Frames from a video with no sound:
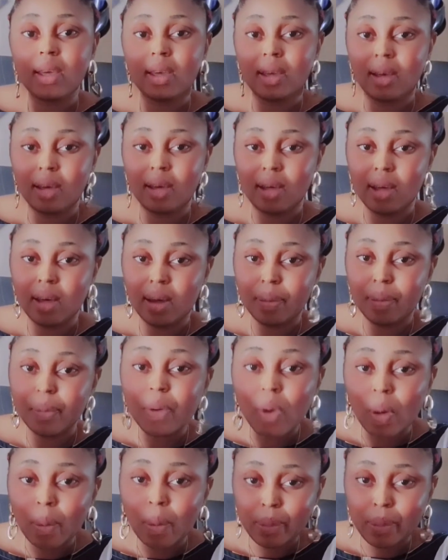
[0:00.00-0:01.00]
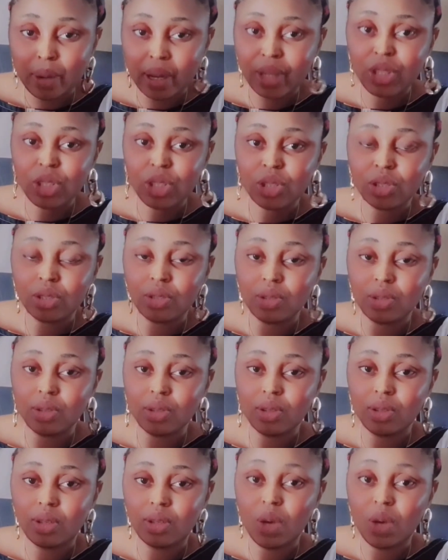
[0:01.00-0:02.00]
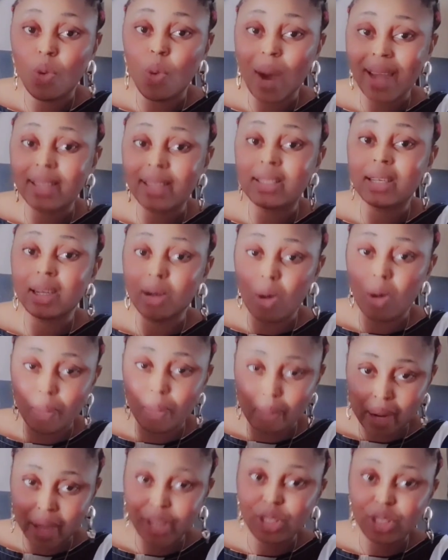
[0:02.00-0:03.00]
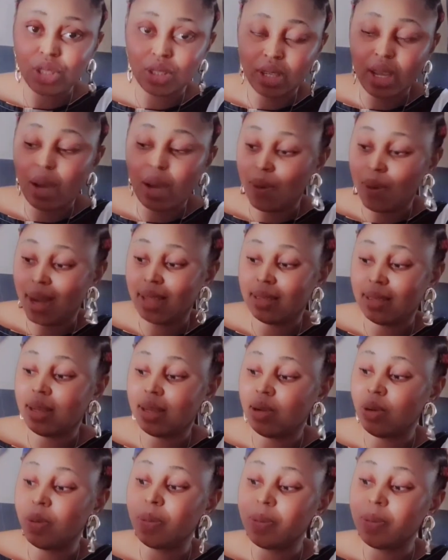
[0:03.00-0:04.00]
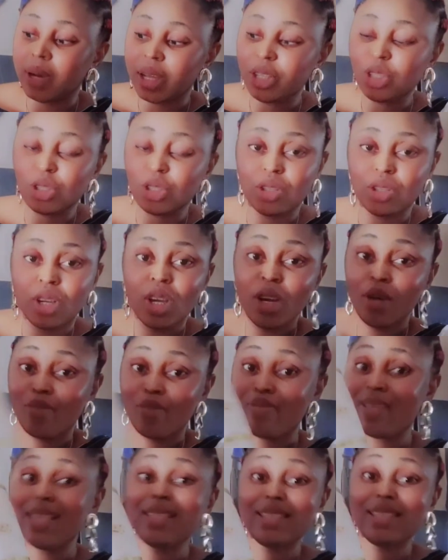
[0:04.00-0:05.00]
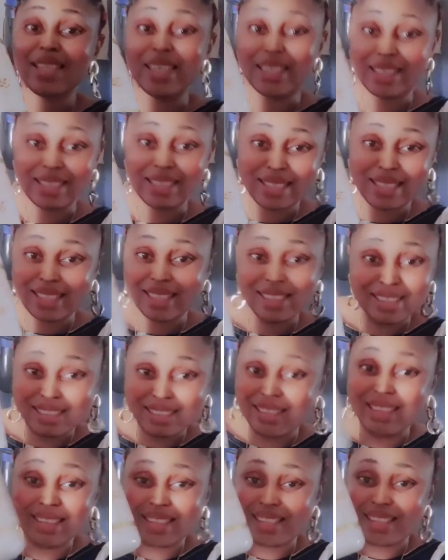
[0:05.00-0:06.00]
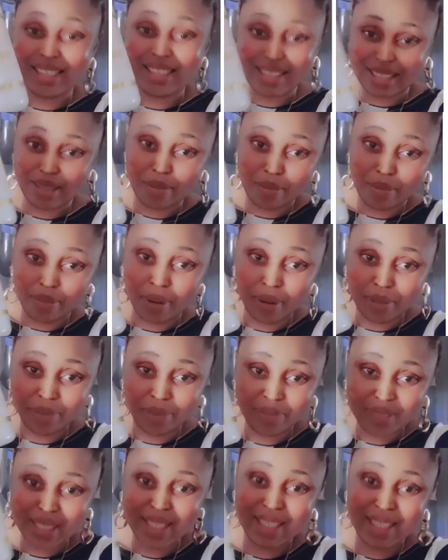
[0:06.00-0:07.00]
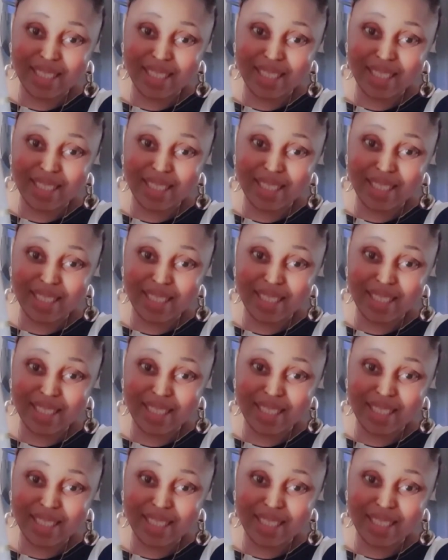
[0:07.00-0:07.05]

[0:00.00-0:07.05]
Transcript: um, complexion, the whiter complexion, yeah, whiter complexion. This is this is the bomb. This is